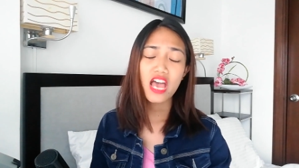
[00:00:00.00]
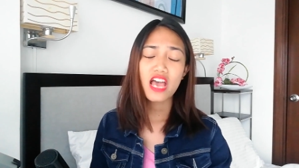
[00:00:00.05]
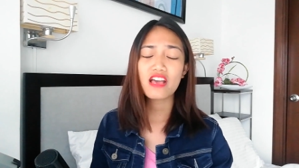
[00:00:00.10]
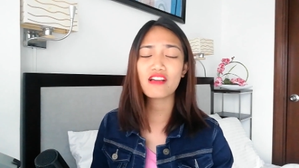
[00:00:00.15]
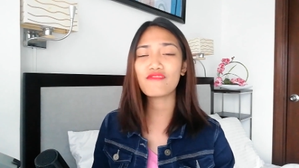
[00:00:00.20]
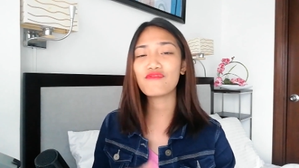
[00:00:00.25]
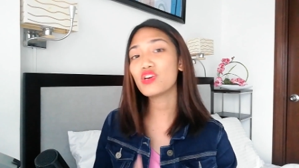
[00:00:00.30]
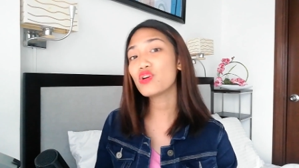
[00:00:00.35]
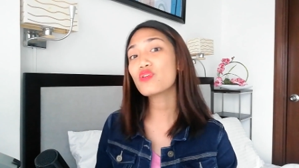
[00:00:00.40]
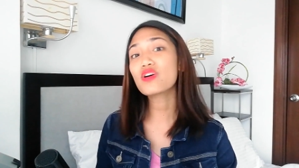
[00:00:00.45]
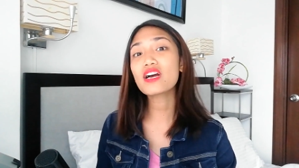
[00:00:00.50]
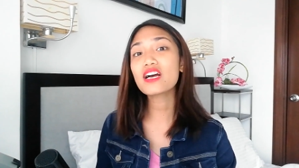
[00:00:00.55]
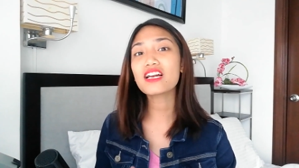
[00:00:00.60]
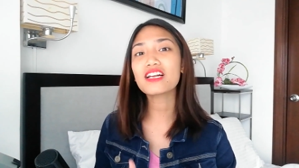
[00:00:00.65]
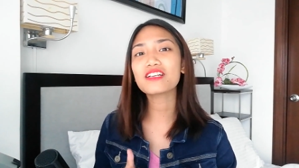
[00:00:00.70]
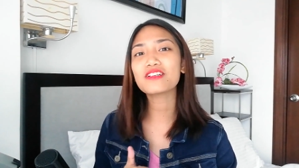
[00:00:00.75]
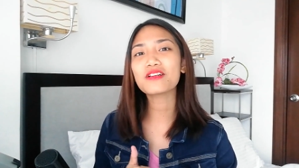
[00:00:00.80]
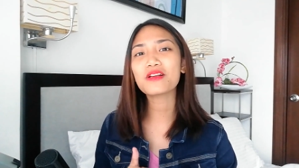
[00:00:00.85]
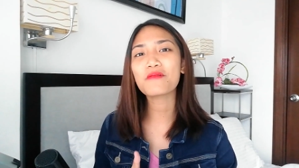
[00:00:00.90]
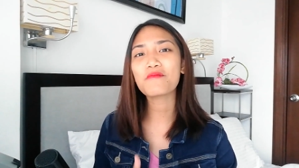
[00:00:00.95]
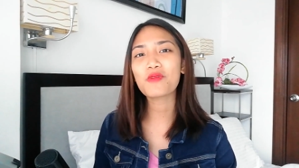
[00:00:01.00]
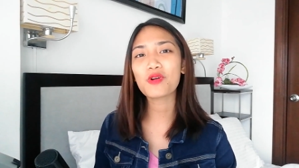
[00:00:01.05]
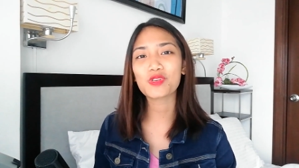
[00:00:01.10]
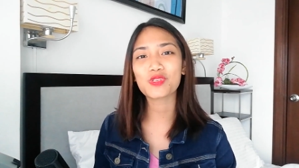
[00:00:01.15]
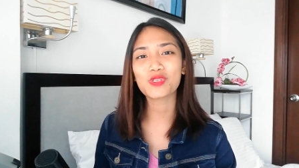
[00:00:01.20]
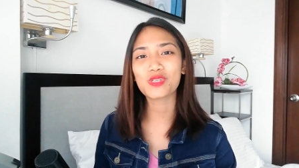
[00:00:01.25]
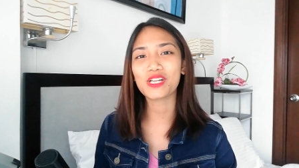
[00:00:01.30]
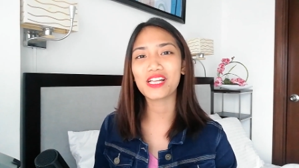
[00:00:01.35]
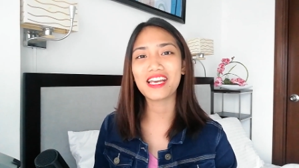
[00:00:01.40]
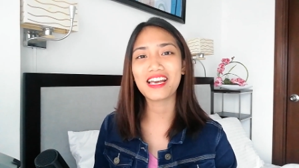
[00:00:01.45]
If you are an
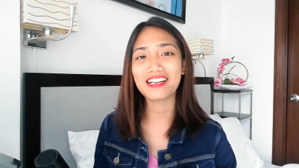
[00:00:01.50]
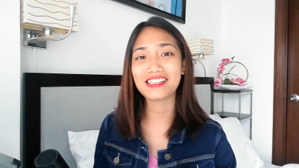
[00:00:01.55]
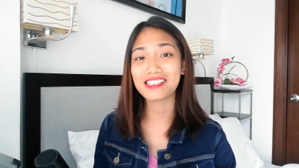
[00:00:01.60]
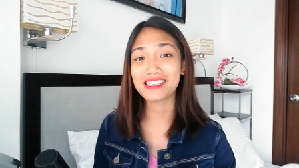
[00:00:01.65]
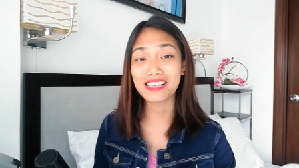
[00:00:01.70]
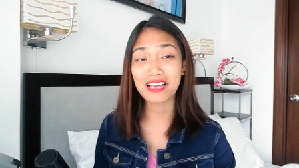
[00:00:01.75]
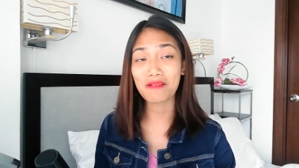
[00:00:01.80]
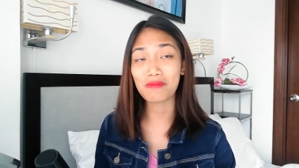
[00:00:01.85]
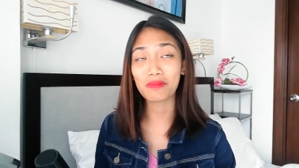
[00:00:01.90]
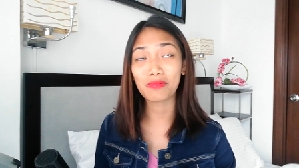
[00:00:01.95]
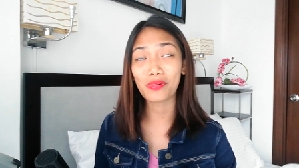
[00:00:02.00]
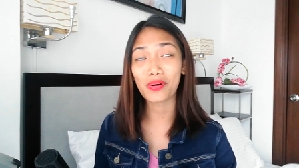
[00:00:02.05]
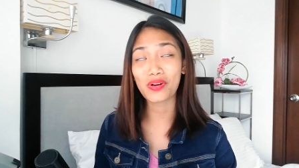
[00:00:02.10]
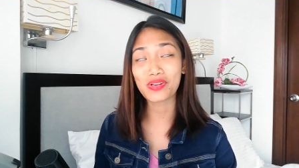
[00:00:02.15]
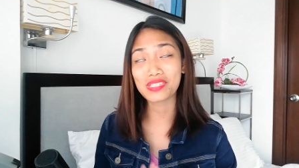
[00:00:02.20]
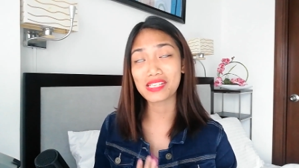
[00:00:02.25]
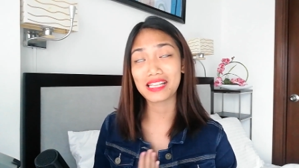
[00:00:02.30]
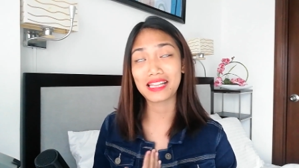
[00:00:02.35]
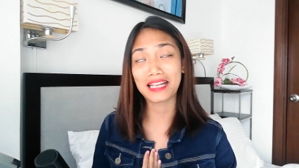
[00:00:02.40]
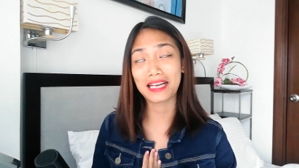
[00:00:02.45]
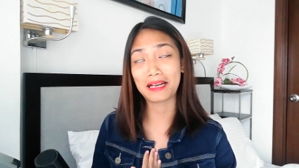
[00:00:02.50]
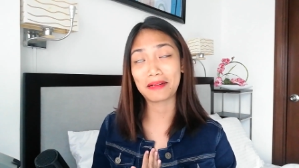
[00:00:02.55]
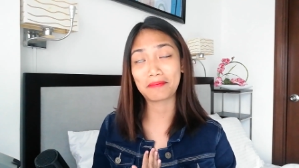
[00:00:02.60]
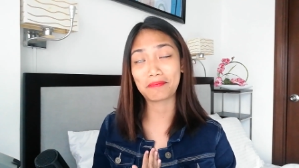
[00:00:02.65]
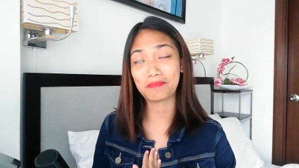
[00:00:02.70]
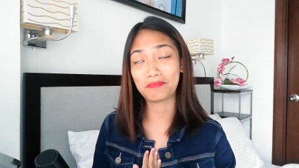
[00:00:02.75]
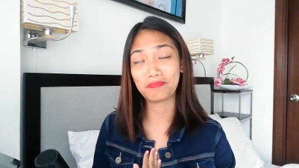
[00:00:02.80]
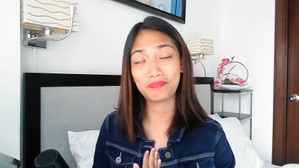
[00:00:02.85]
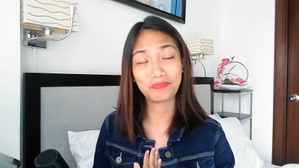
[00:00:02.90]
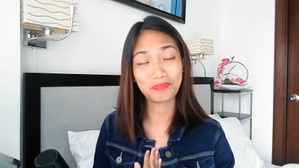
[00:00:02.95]
emotionally unstable person like
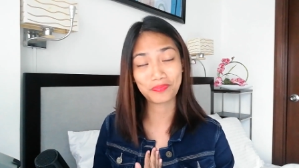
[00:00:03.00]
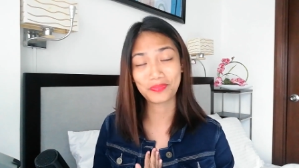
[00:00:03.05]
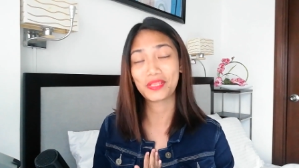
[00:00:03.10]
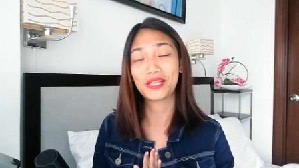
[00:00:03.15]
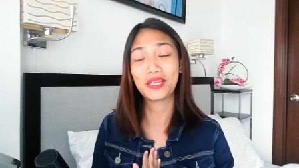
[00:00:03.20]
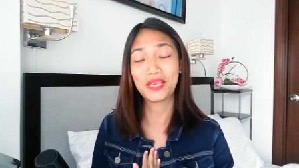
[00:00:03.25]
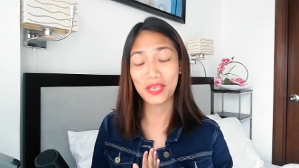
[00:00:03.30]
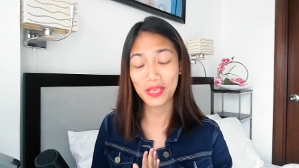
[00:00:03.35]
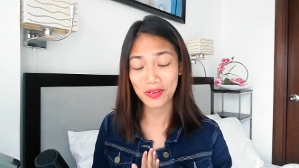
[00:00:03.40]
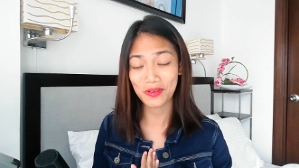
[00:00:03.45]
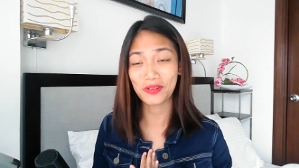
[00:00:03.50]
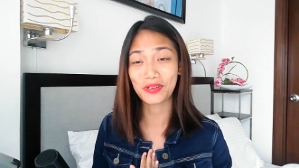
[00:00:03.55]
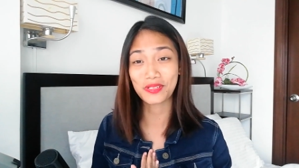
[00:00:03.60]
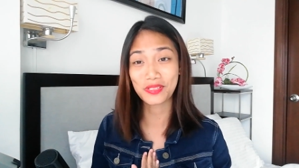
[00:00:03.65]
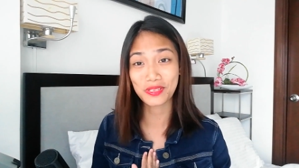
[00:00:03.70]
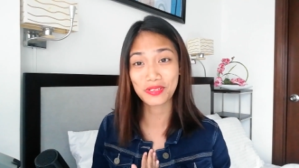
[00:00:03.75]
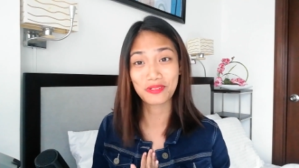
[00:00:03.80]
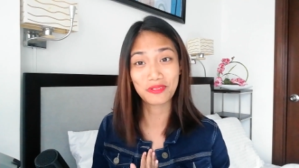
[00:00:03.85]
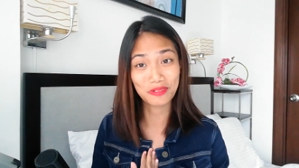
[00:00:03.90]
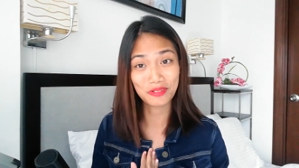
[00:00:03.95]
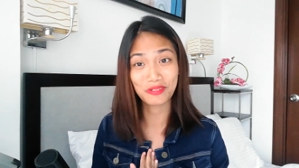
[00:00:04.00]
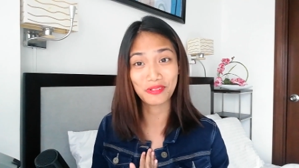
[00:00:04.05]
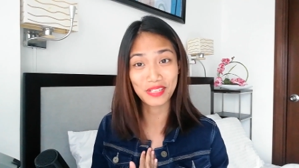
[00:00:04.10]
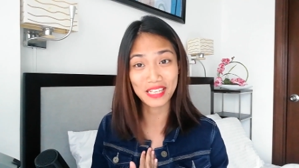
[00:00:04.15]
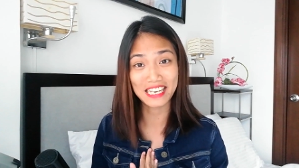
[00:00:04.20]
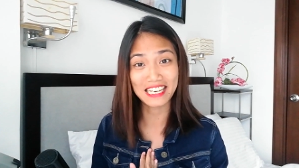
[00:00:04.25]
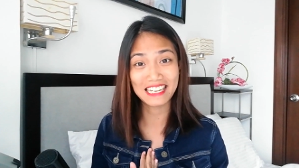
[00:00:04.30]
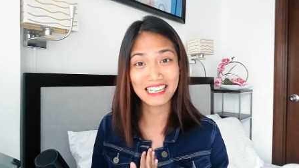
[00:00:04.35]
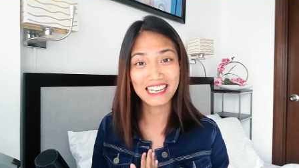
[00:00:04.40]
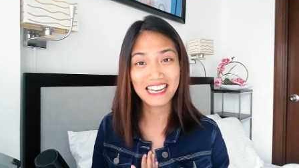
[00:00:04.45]
yours
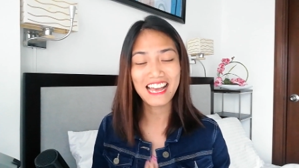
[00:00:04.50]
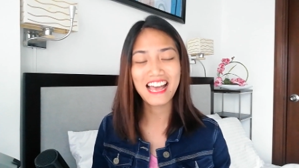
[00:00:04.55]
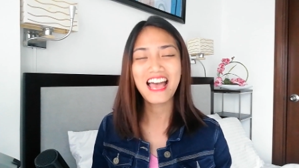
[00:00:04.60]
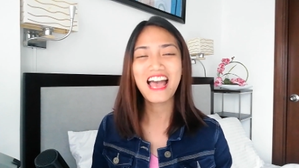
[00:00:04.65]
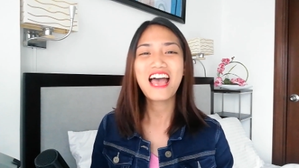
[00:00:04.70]
truly,